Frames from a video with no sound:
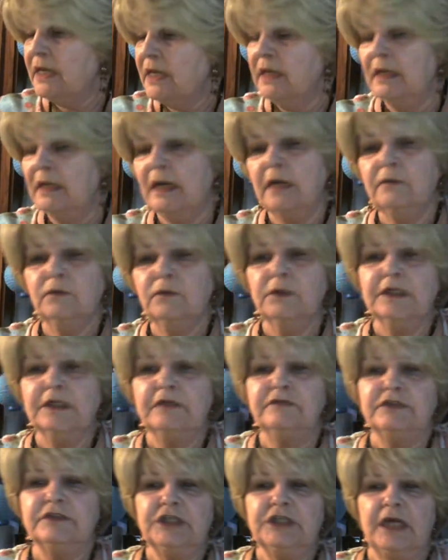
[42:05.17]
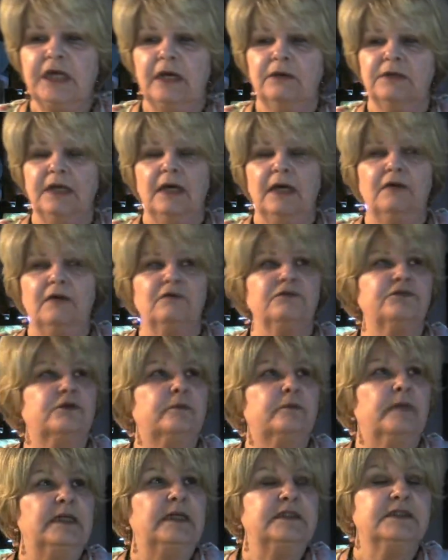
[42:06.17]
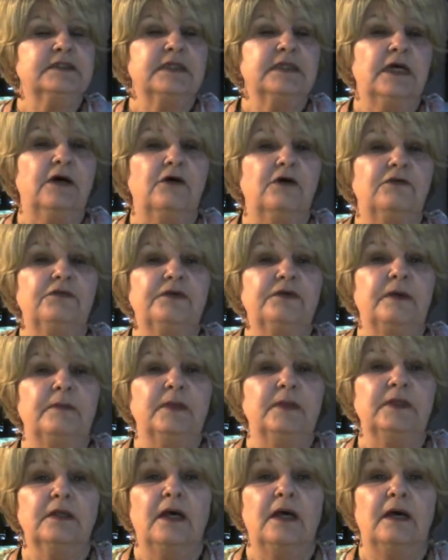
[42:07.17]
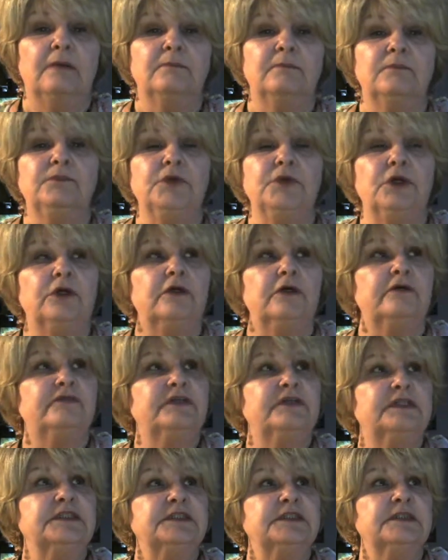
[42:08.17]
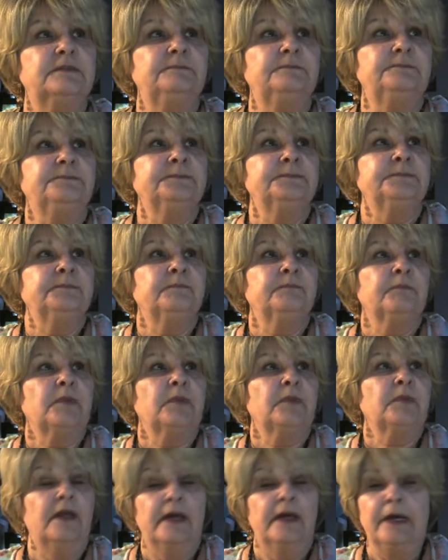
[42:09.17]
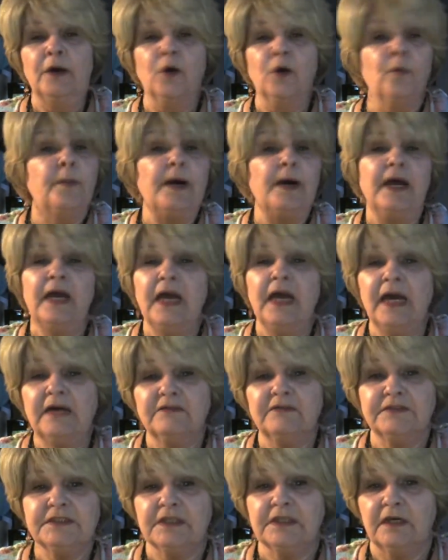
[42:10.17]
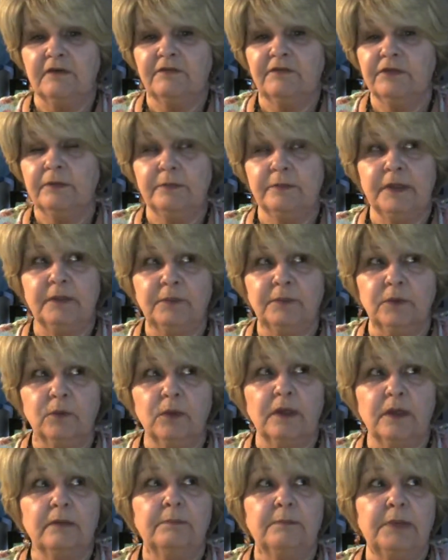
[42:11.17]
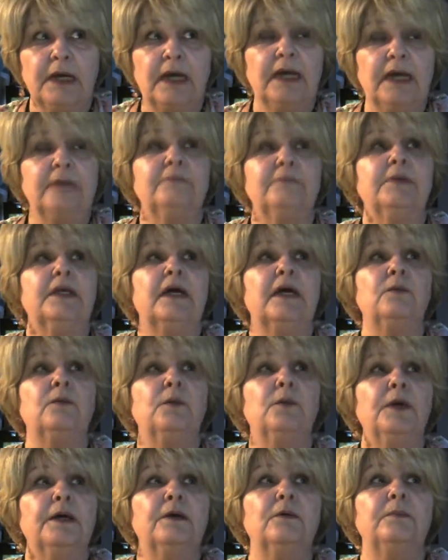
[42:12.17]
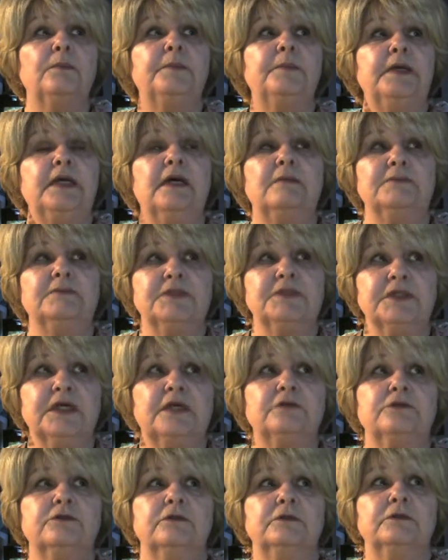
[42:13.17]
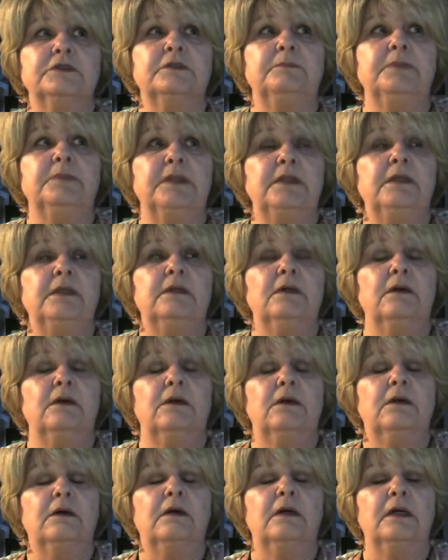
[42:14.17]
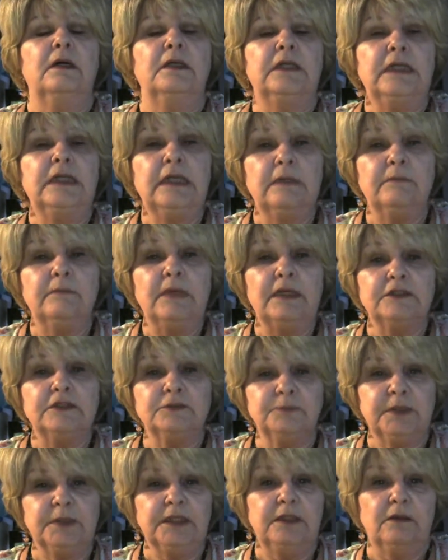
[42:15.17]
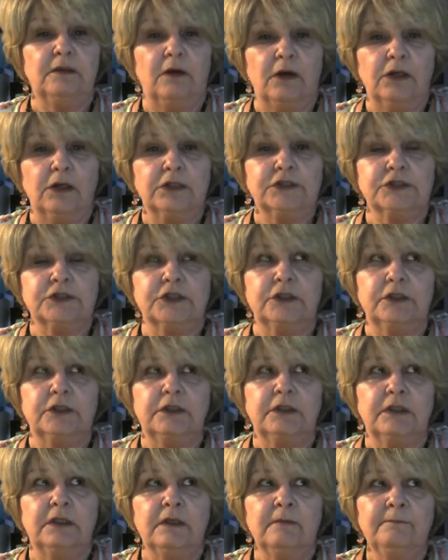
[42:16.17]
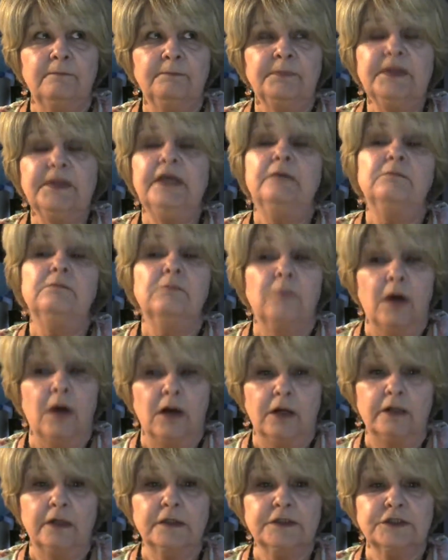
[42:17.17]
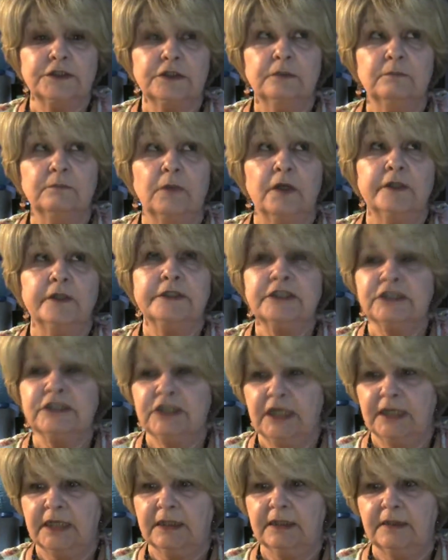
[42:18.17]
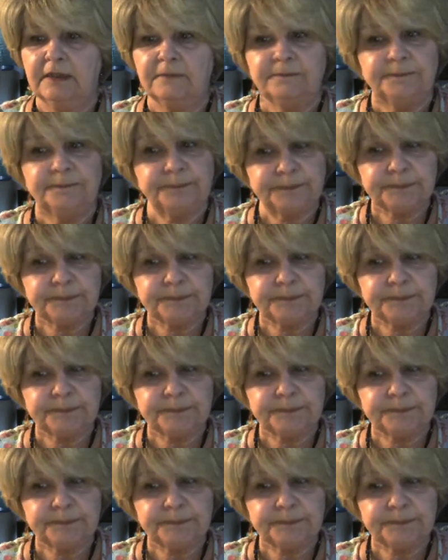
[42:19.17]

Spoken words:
And I will give a shout out for myself. I'm nervous, and I hope I have stuff that people want to buy, but I'm scheduled to be on MSP auction in March 2nd.